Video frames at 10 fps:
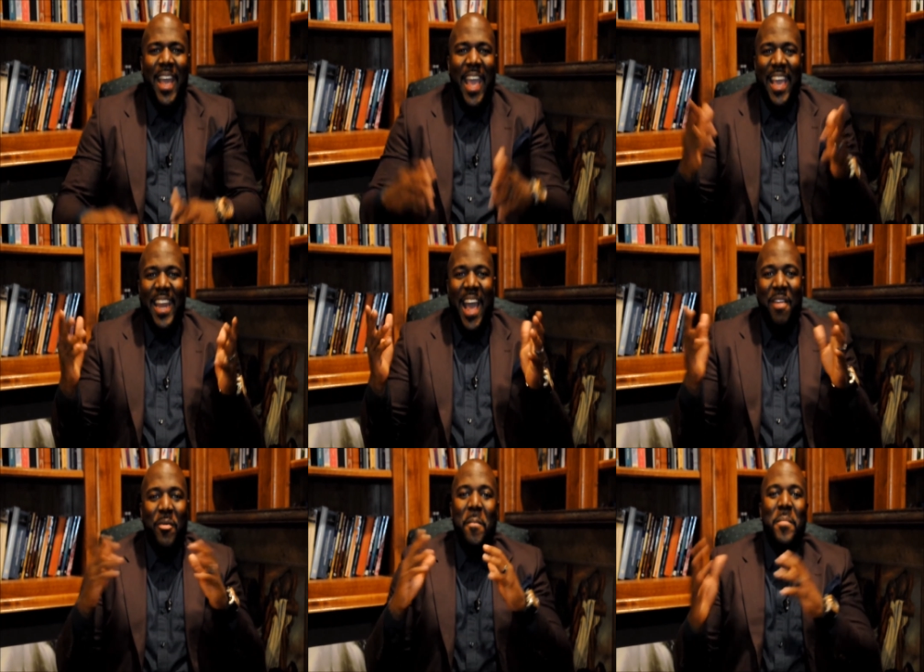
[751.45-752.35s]
And
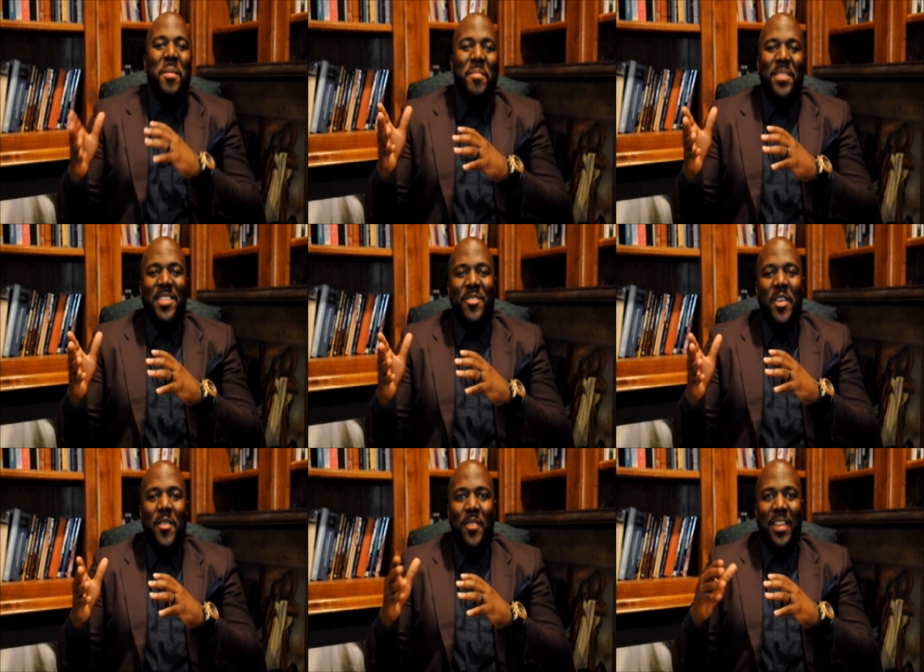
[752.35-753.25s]
I remember this
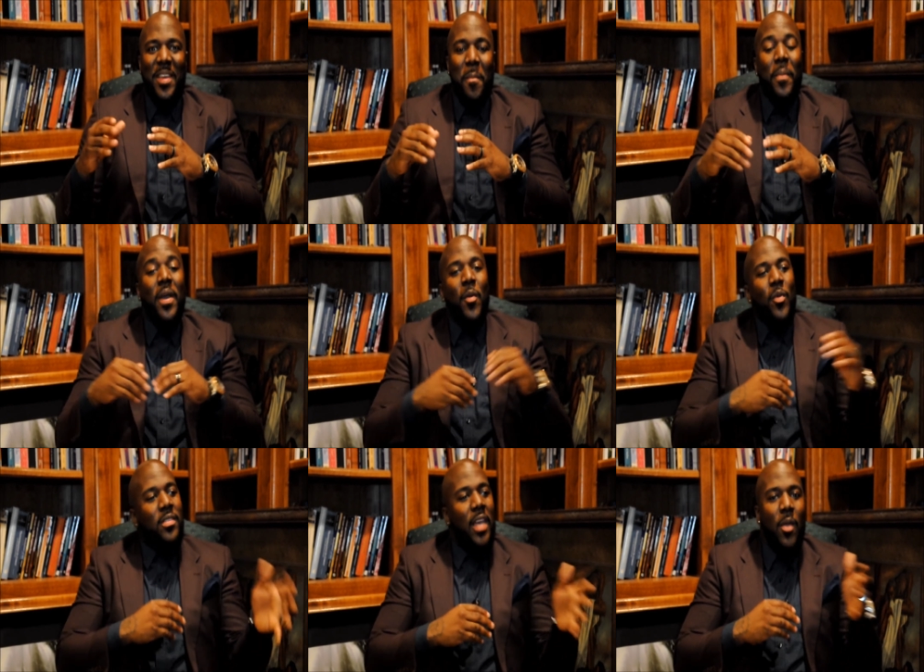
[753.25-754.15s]
vividly, but
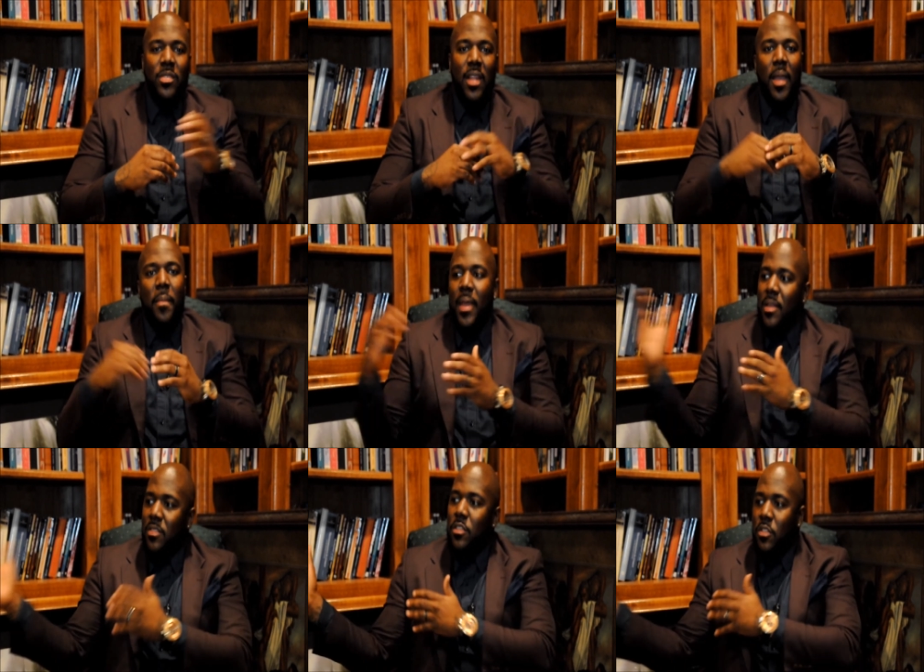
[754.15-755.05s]
when Tay was like, man,
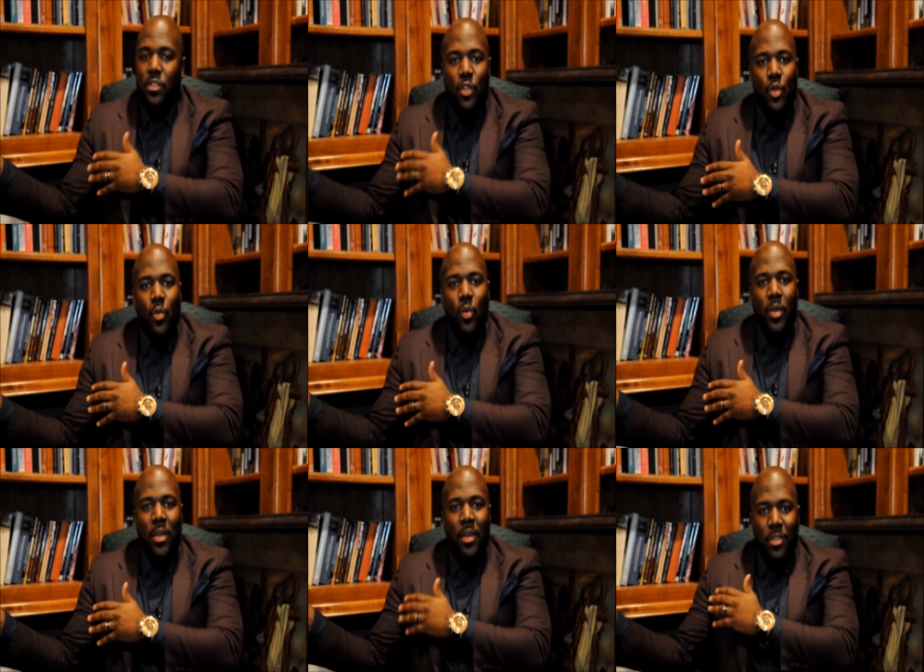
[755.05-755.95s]
this is the dude,
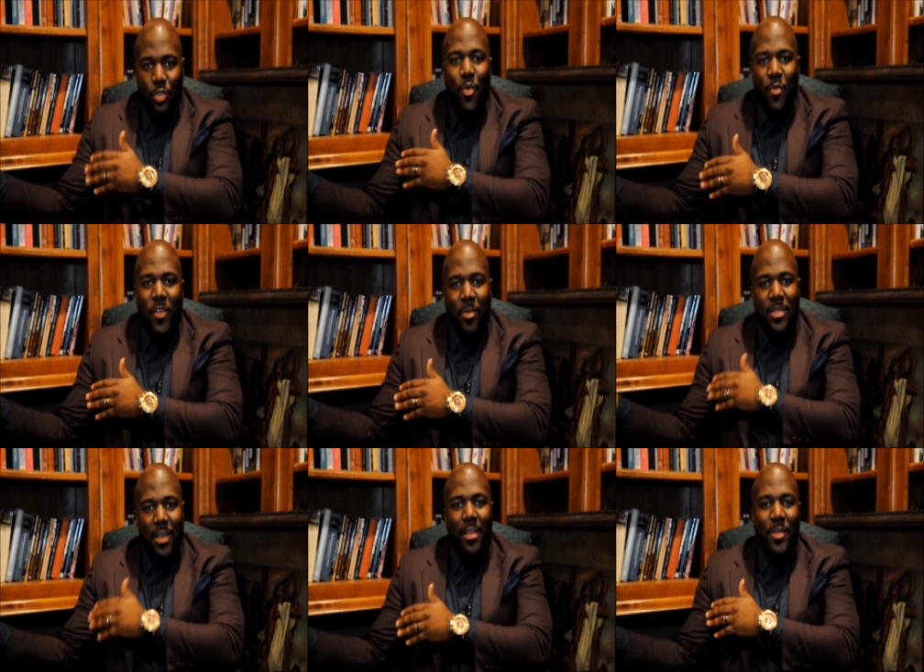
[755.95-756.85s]
Troof, I was
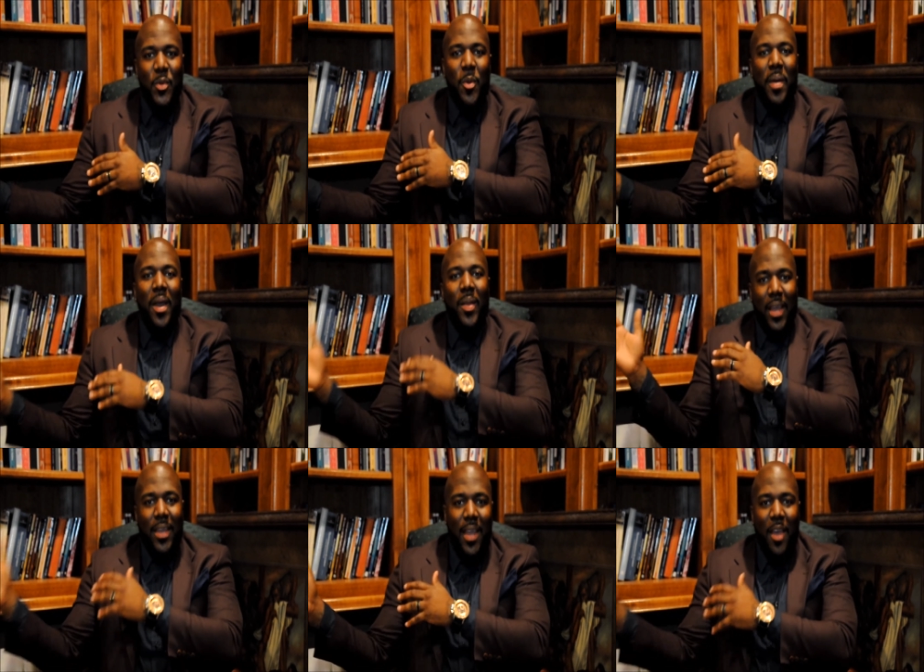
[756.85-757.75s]
telling you about, like,
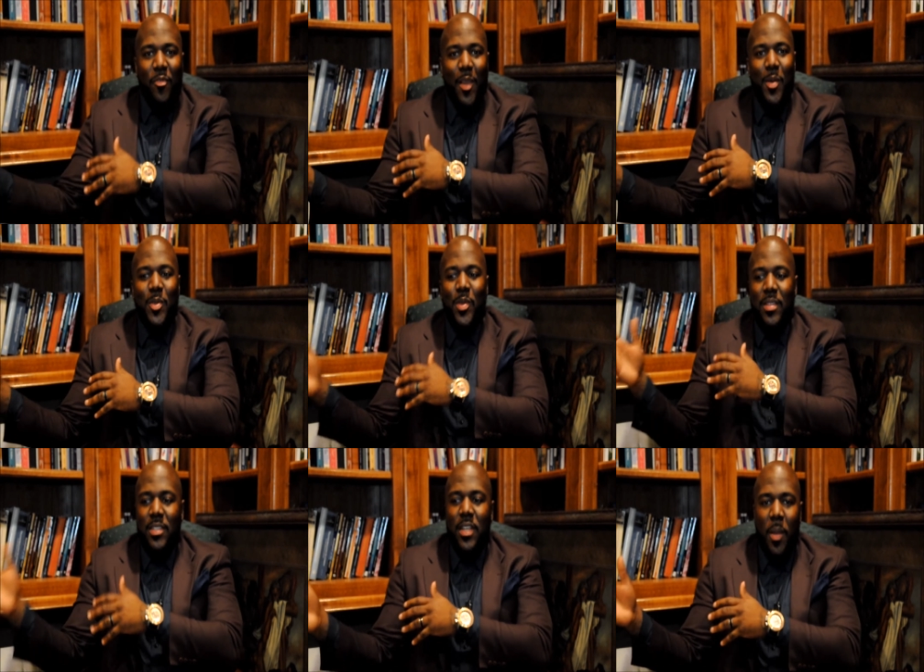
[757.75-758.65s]
he got flow, you need
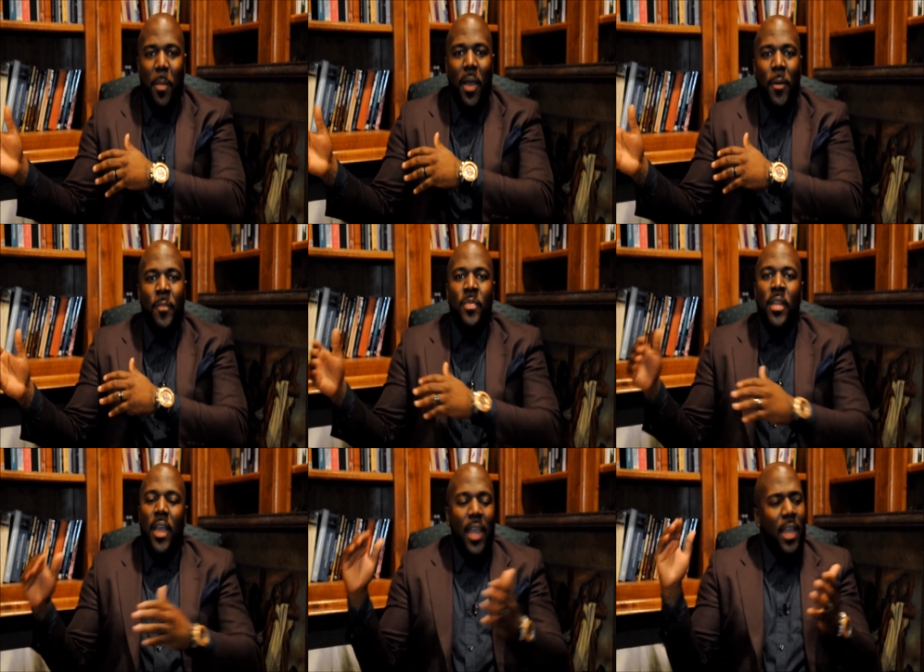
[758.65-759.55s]
to check him out.
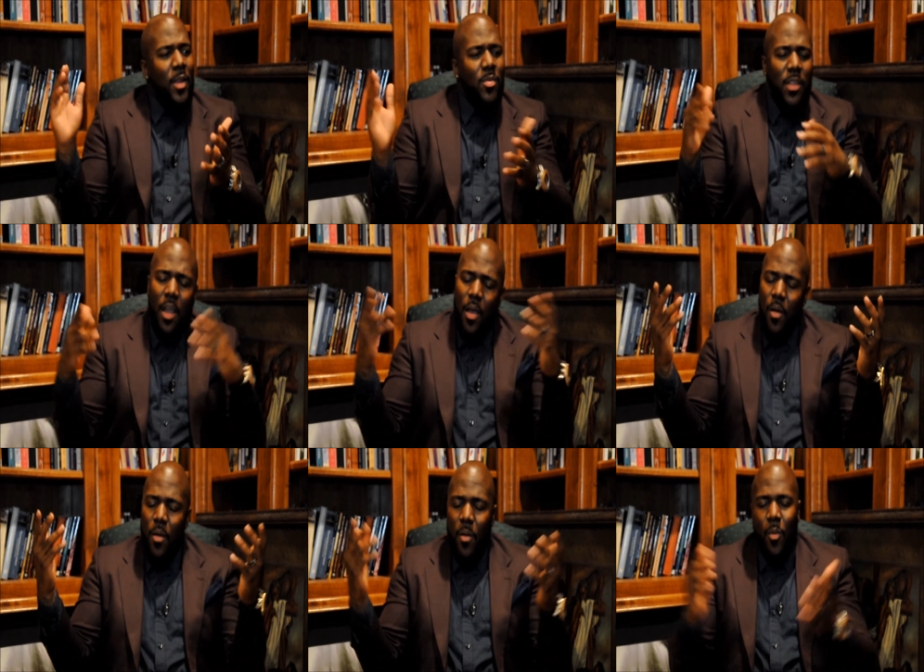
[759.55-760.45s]
And he was like,
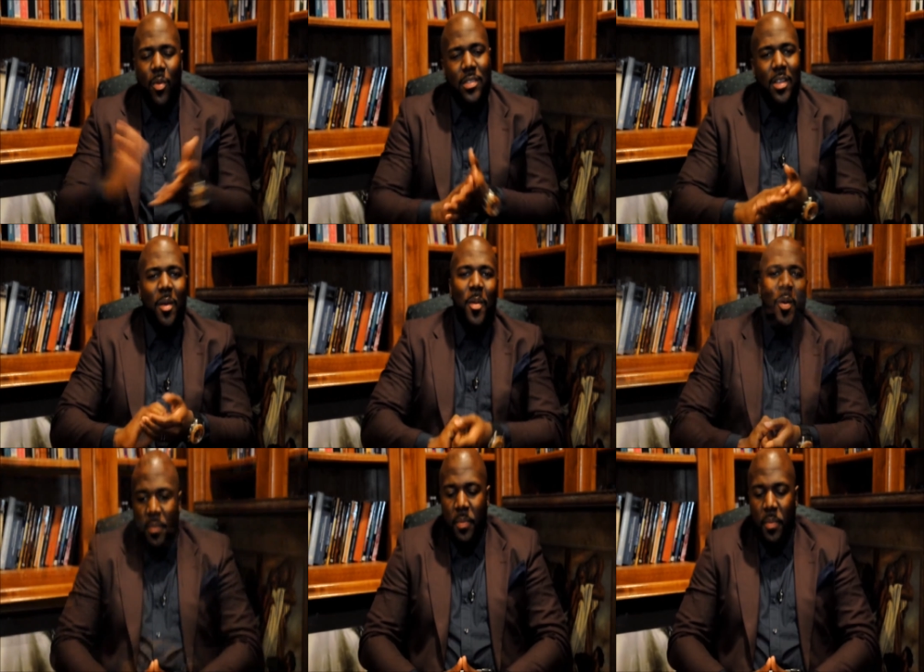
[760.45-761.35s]
oh, what's up, homie?